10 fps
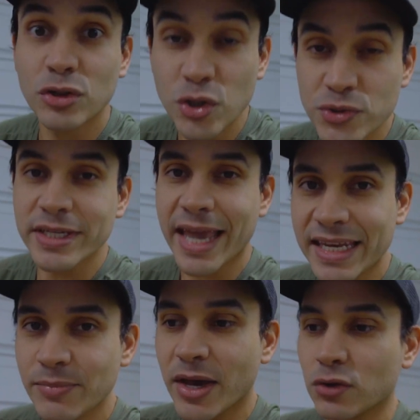losing
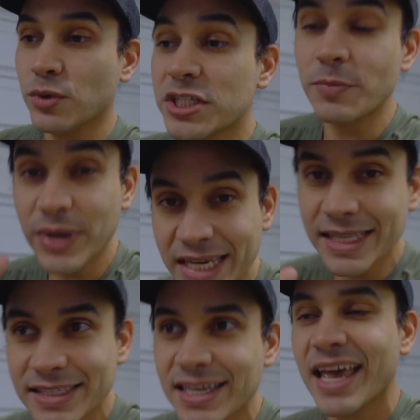any metal, which
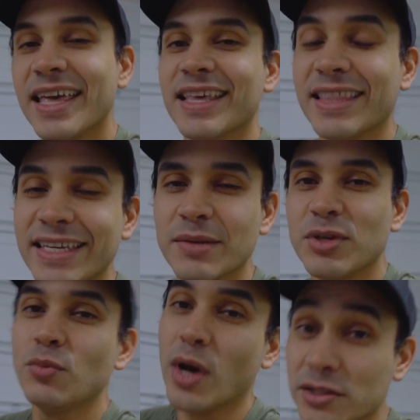means that they can
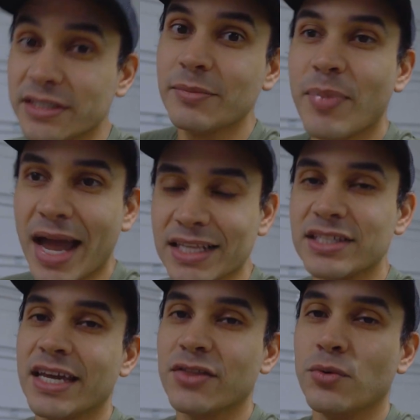be welded back
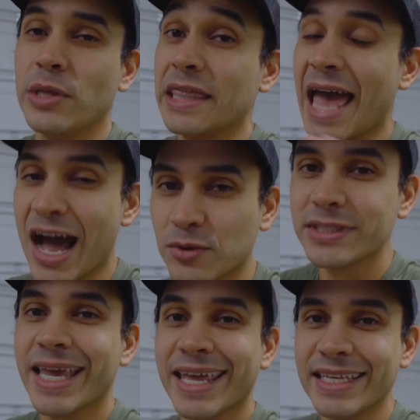together
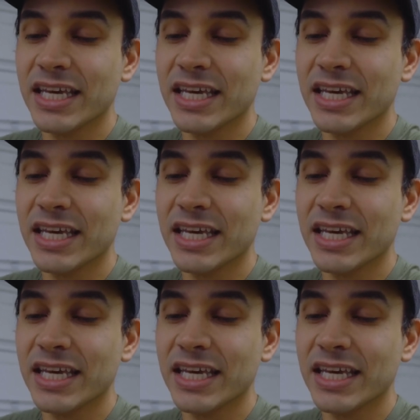without any